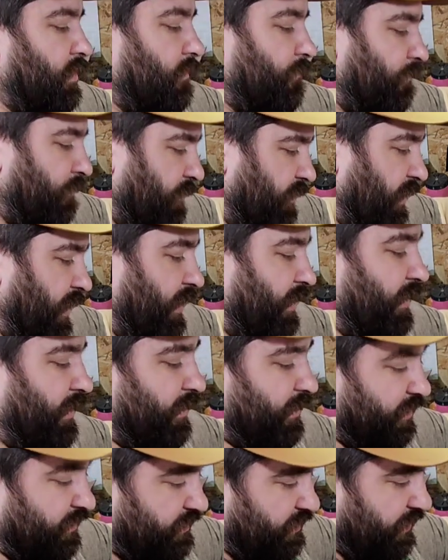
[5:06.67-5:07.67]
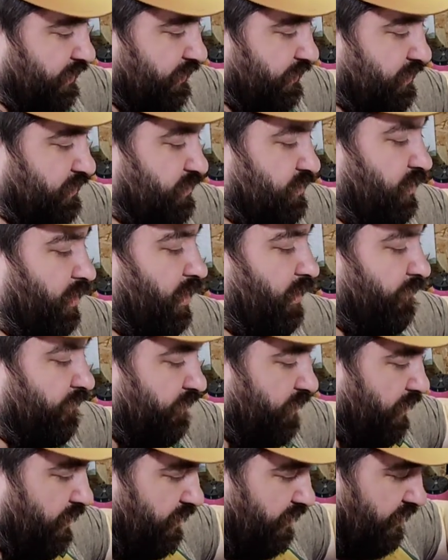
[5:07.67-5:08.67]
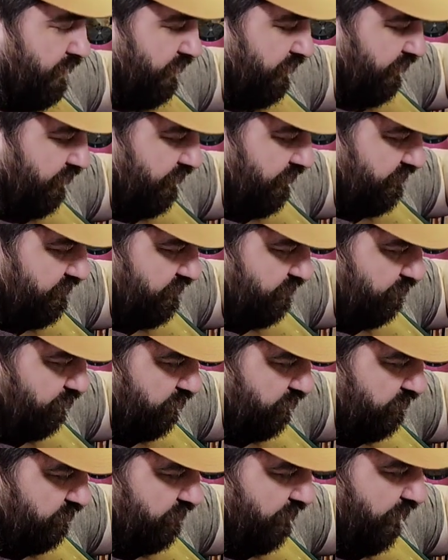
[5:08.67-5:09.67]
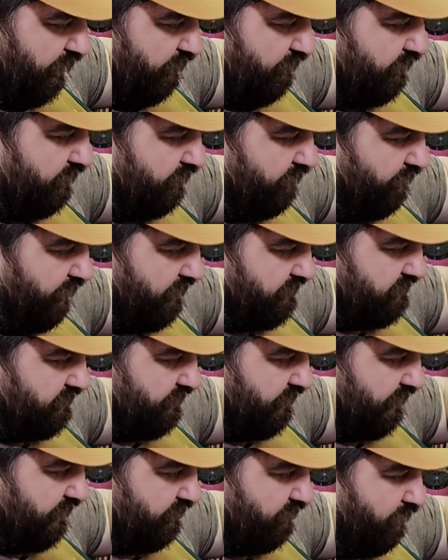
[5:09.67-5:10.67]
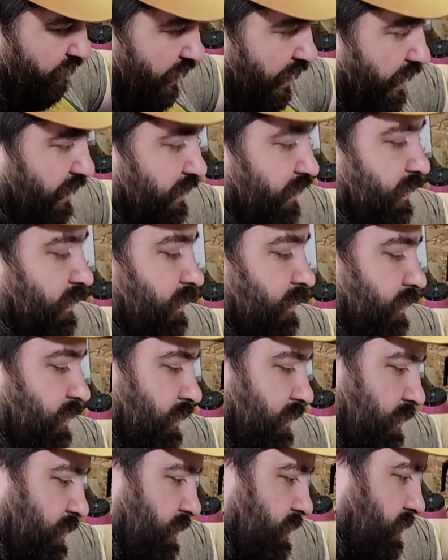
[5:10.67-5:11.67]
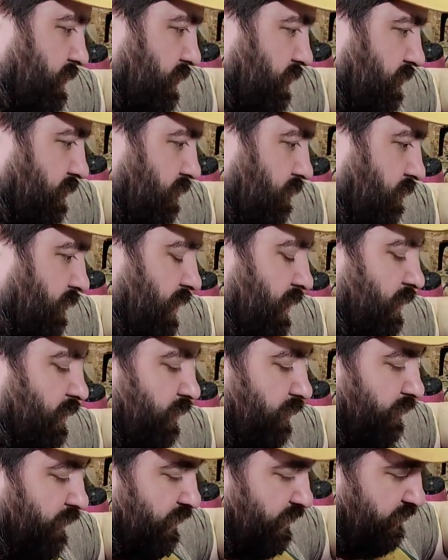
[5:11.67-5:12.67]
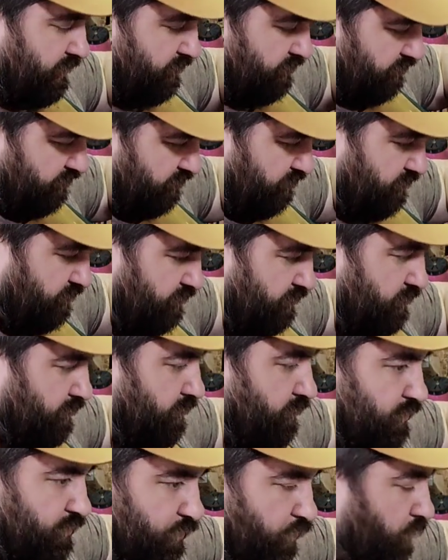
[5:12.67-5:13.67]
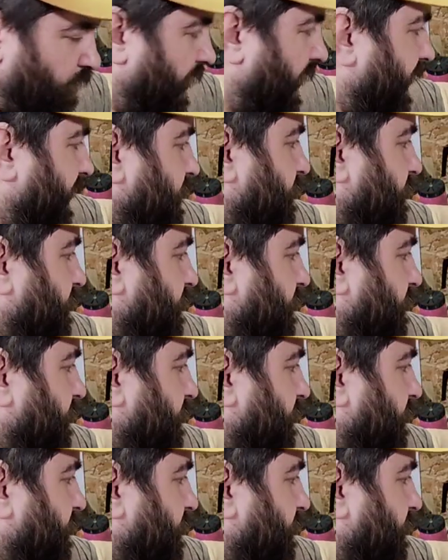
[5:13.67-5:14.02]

Then I can take this off, and then I can get some glue down in the rest of that crack, re-glue it, some wax